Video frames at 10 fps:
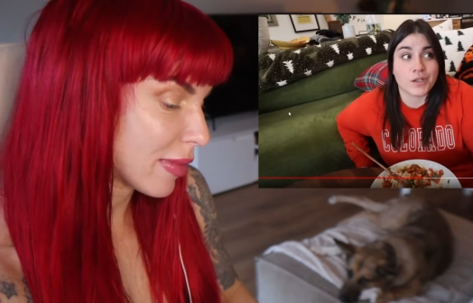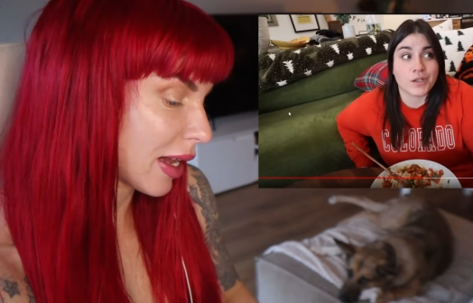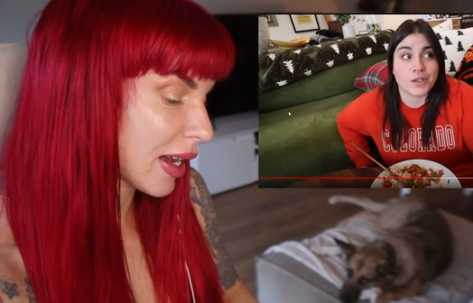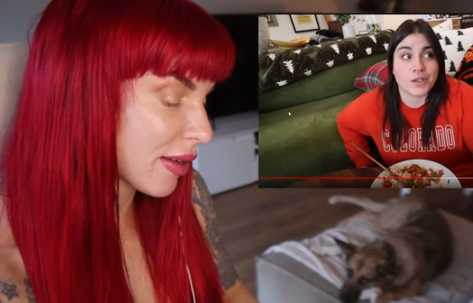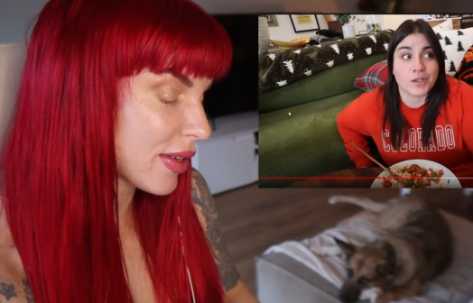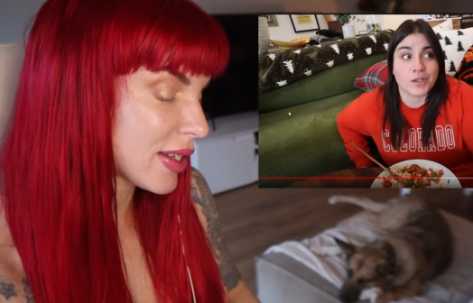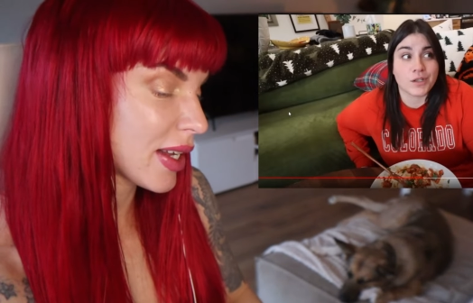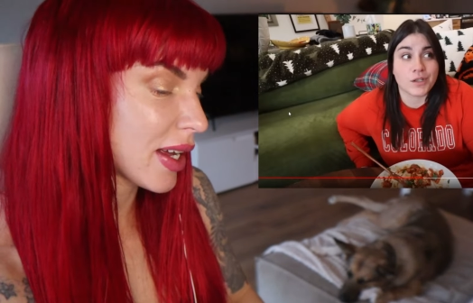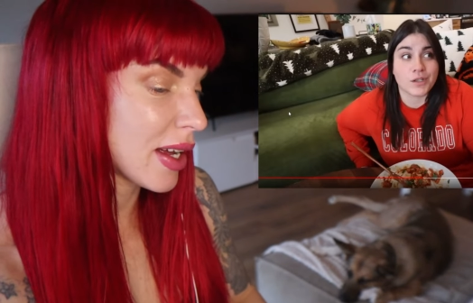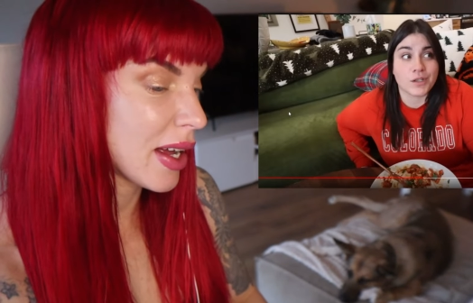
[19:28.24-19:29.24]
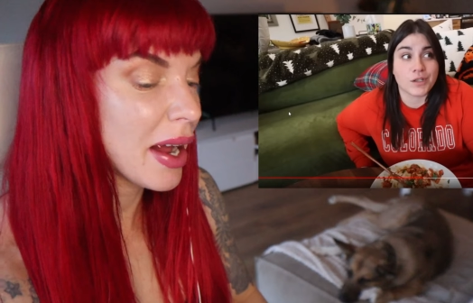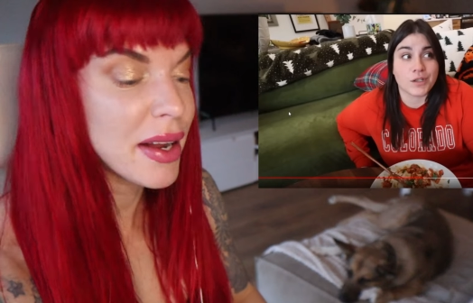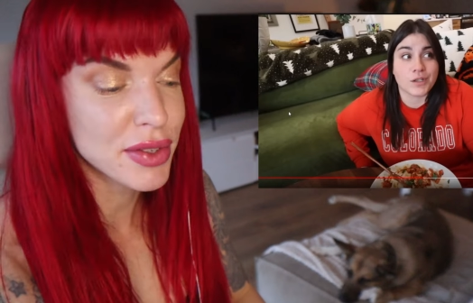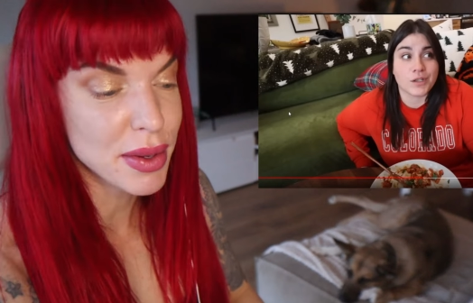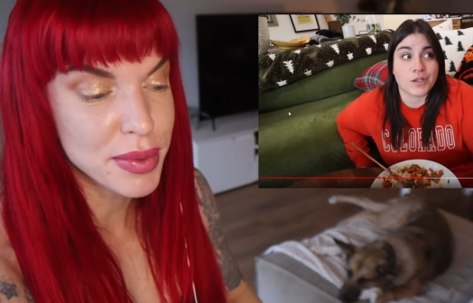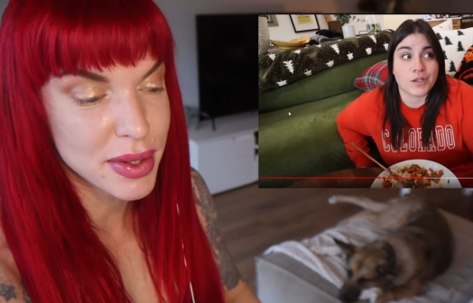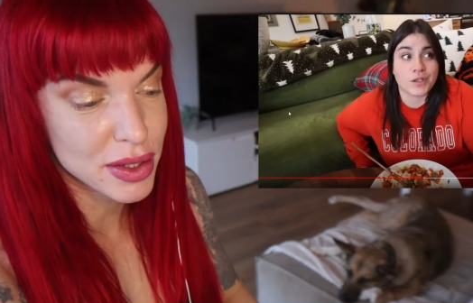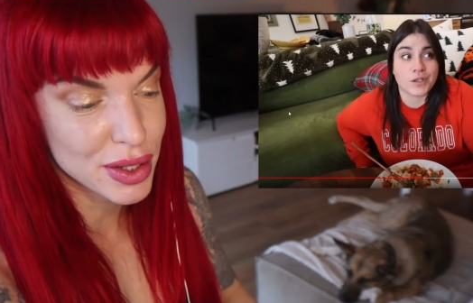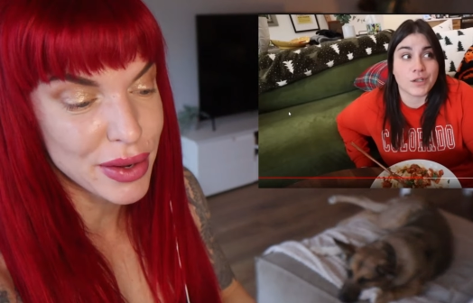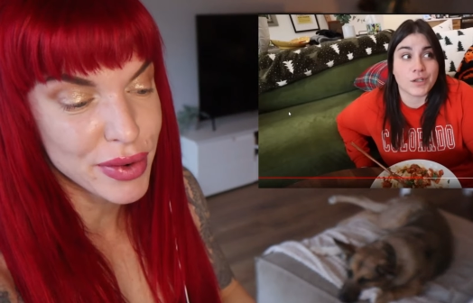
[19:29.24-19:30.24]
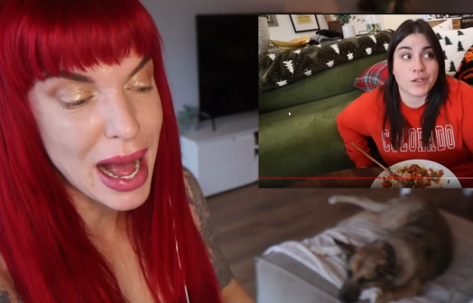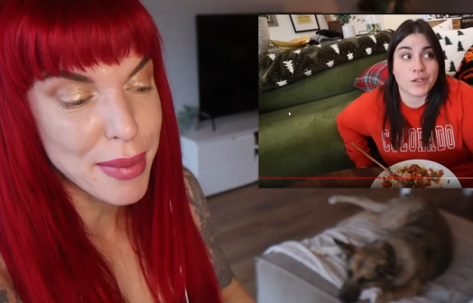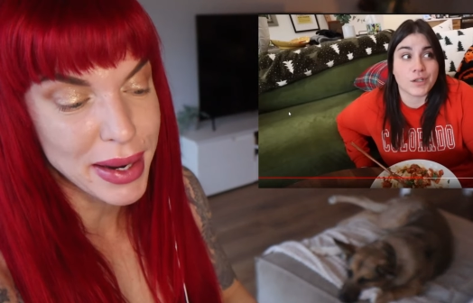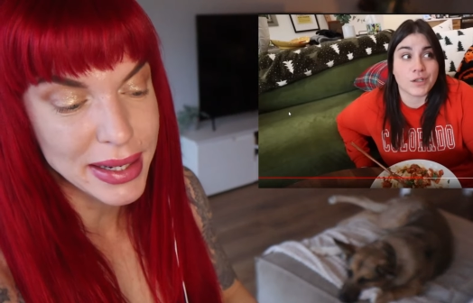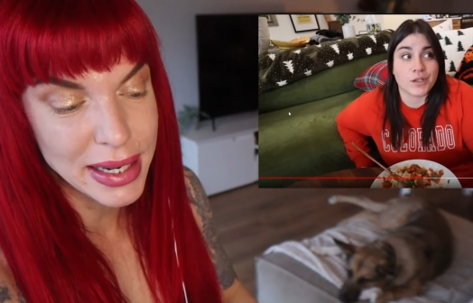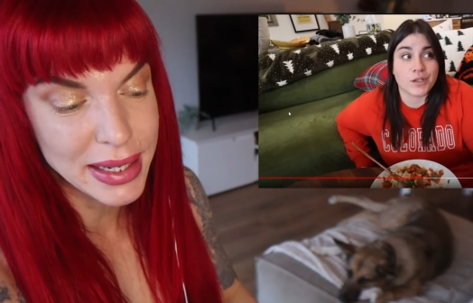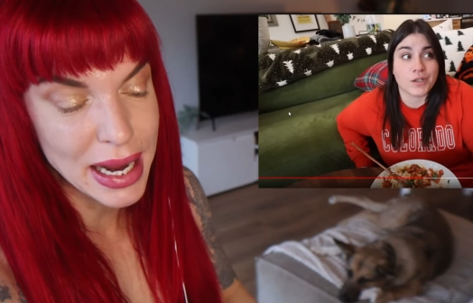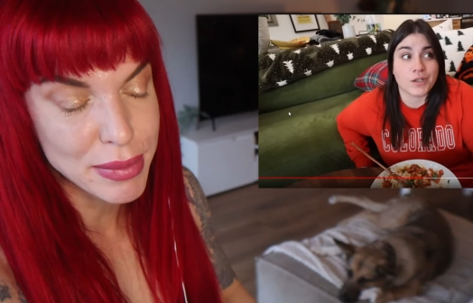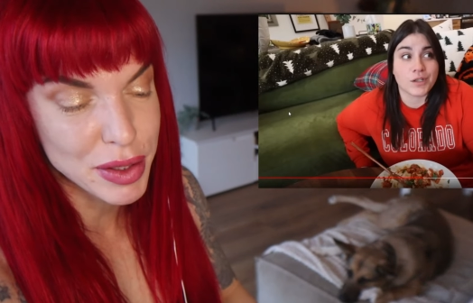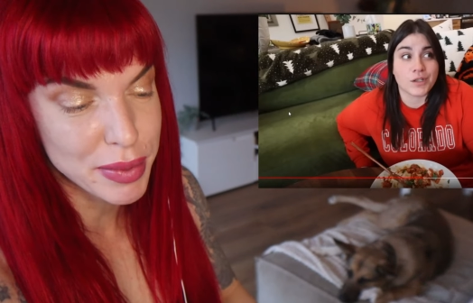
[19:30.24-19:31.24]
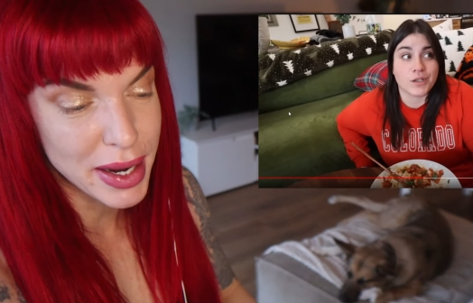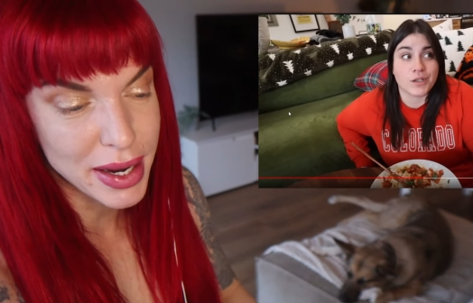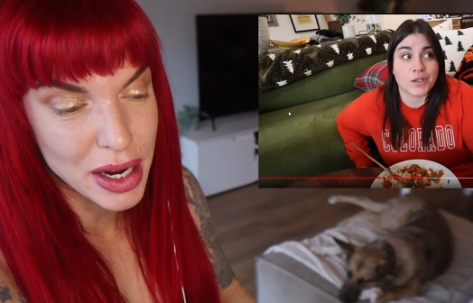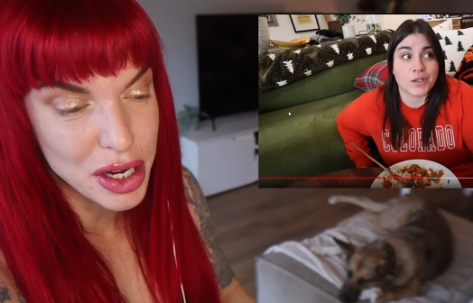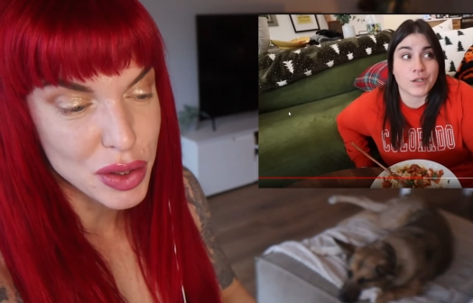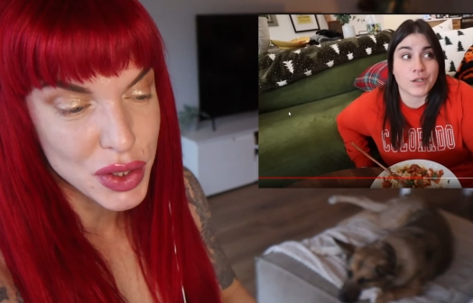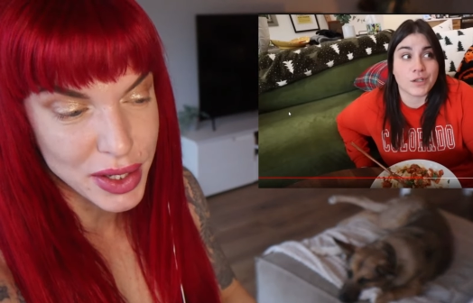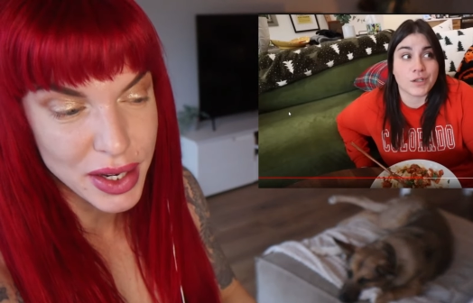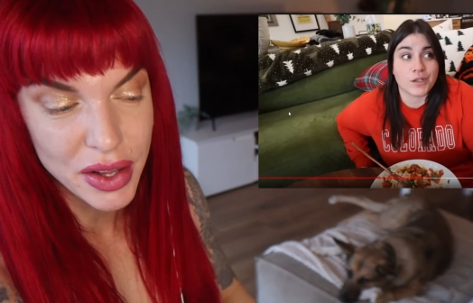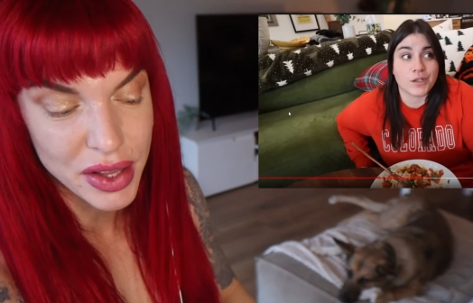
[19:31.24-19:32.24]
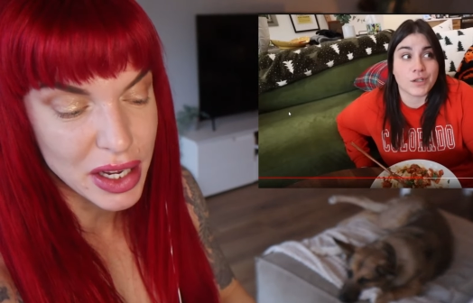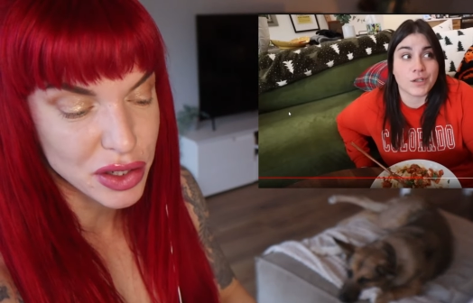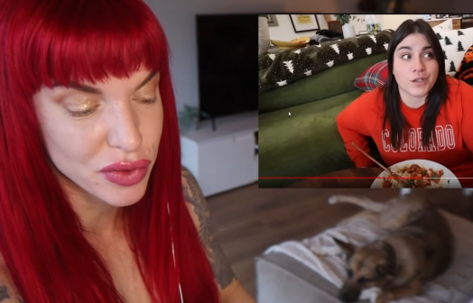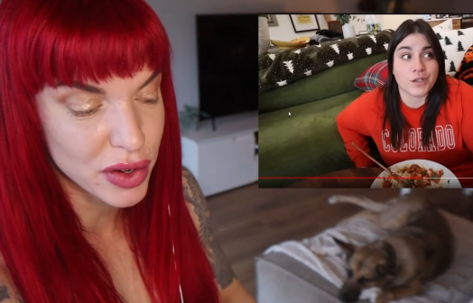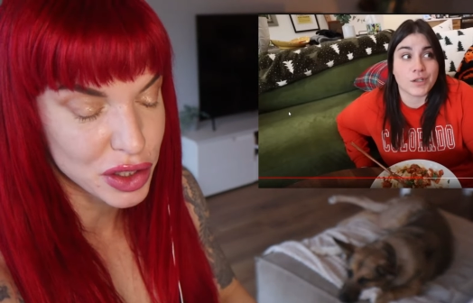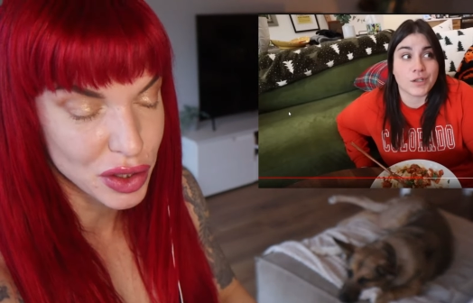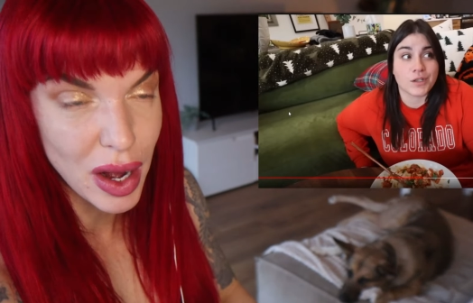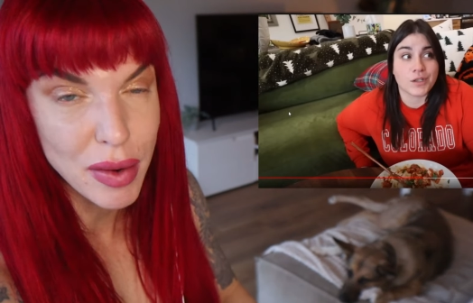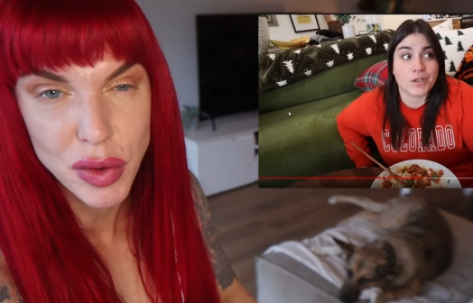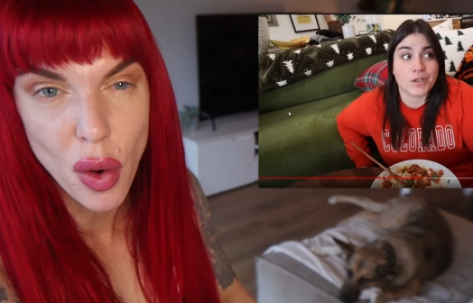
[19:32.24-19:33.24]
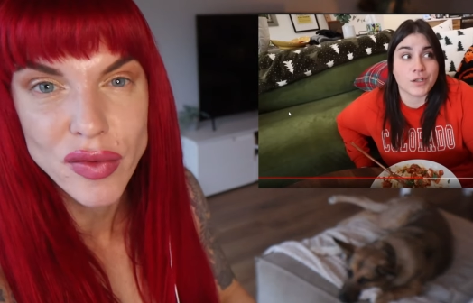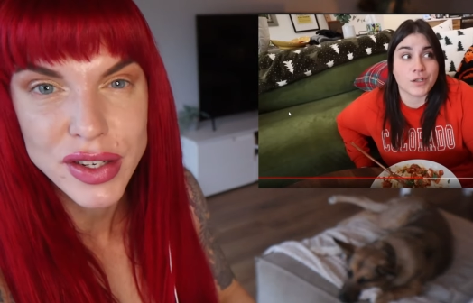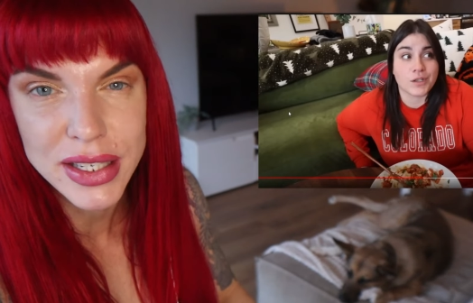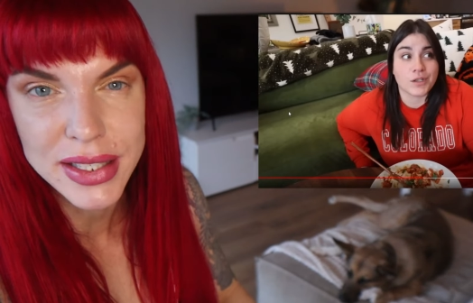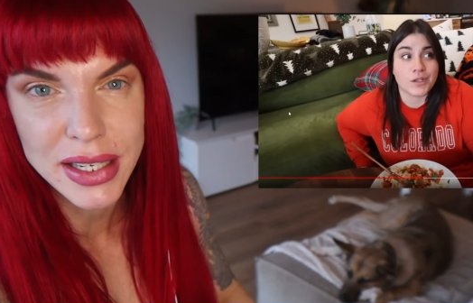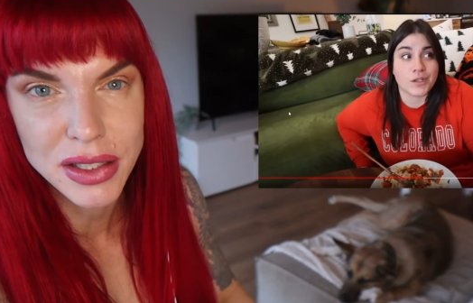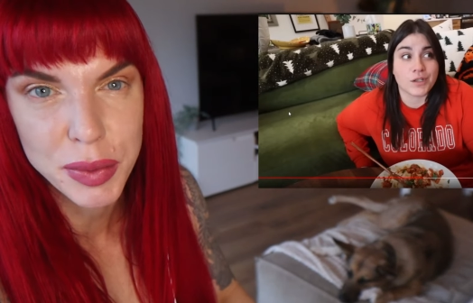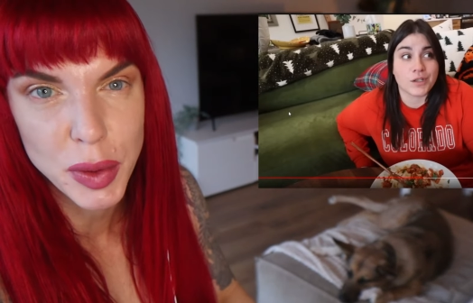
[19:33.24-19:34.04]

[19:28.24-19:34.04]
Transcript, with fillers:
Speaker 1: And like if it's a if some if an app like that came to me, I used it and I think it's functional, I would obviously take the